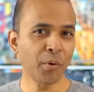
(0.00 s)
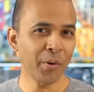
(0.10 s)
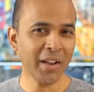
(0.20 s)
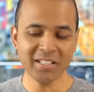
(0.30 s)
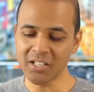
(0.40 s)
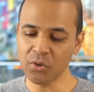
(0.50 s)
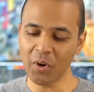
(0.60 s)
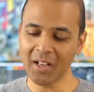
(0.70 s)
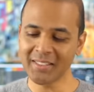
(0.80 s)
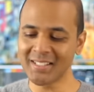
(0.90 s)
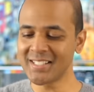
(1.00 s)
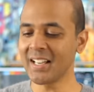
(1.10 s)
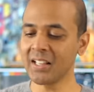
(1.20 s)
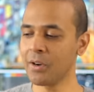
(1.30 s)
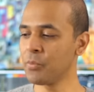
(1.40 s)
Rode NT1, the
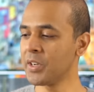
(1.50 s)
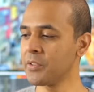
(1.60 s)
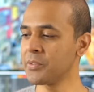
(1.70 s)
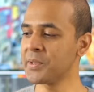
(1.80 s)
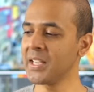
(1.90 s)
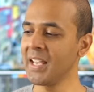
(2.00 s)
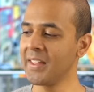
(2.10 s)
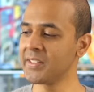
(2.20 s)
TLM 103,